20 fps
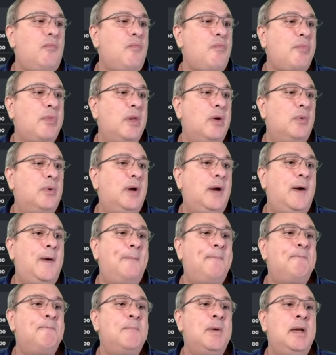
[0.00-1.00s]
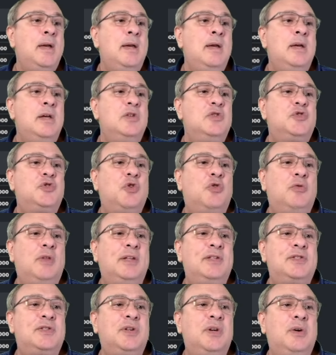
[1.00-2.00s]
Okay, so
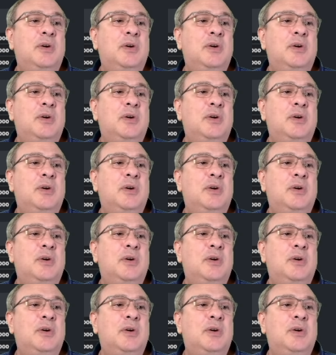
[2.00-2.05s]
let's go